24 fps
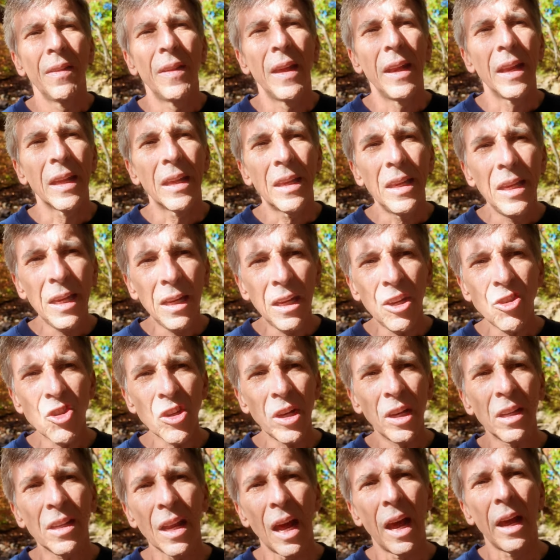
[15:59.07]
that a
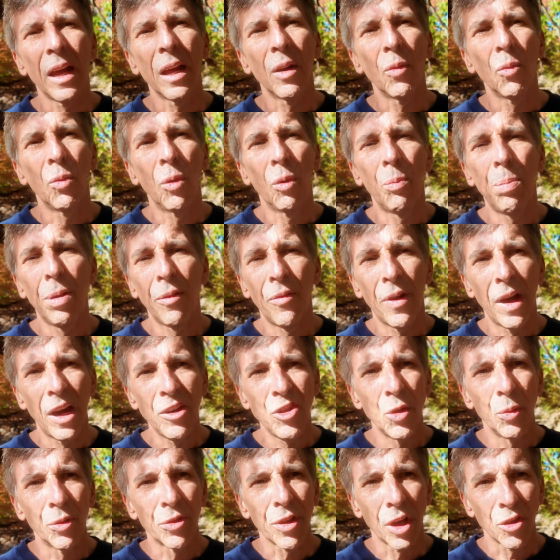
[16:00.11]
ketogenic diet will
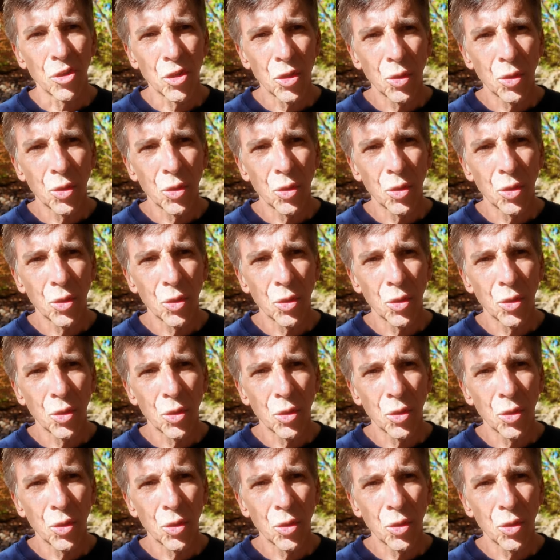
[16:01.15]
provide you with a